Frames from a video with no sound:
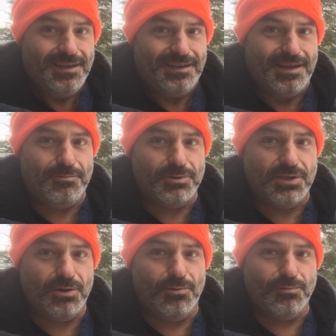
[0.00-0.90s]
they were
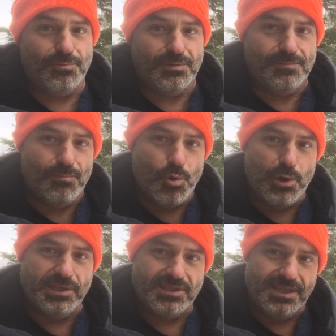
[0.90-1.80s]
so
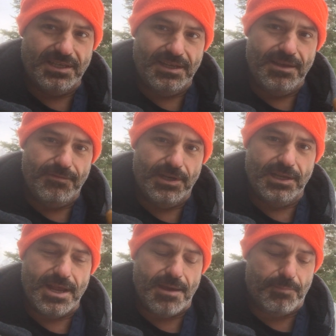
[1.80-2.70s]
moist, and even
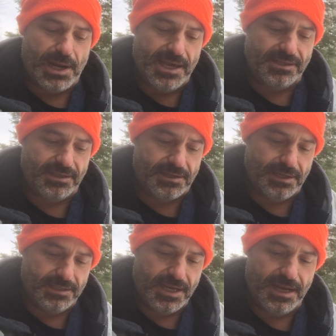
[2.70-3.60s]
in that plastic
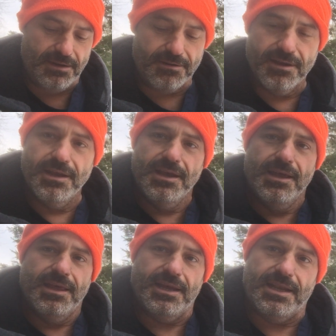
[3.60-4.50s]
container,
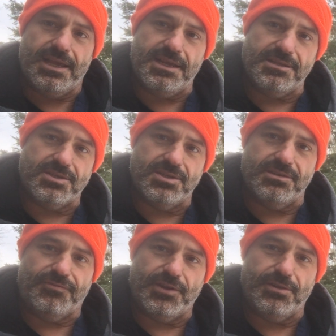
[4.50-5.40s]
the ends
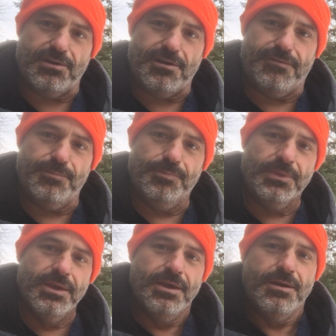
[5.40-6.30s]
just fell off them.
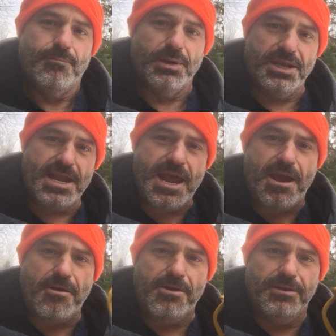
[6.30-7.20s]
But
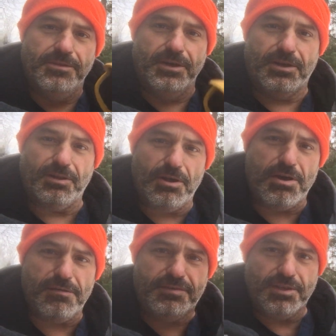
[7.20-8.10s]
now the
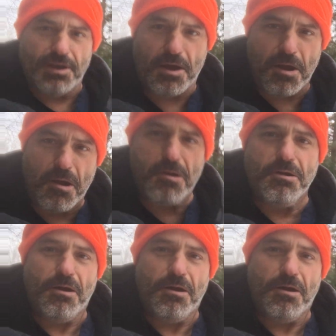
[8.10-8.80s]
gloves are